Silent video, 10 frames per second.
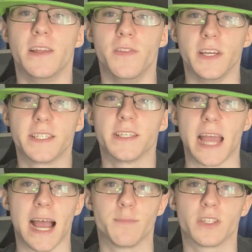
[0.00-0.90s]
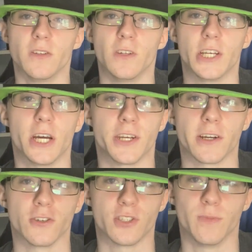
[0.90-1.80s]
This is absolutely
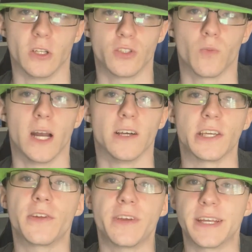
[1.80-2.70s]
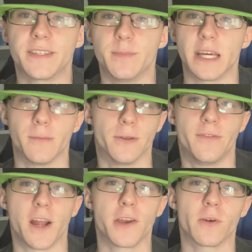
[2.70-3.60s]
non-negotiable as well. You need to be able to
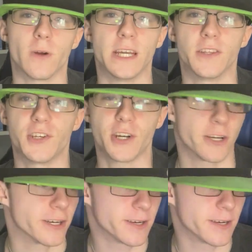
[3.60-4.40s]
find your way in the dark.